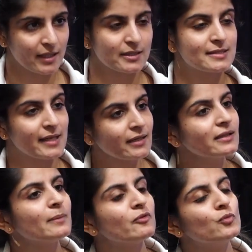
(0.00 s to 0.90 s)
The
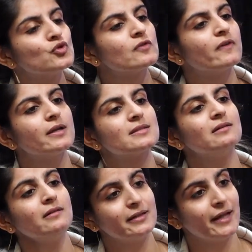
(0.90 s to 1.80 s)
second type of mutual fund is
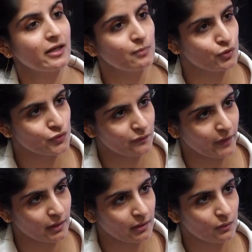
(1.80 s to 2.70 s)
the debt mutual
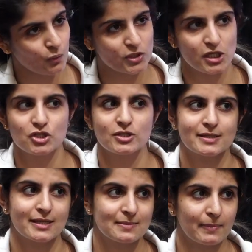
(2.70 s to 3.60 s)
fund, which I
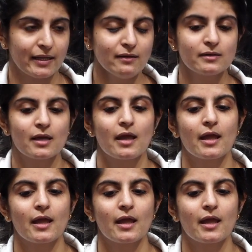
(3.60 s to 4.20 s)
just explained.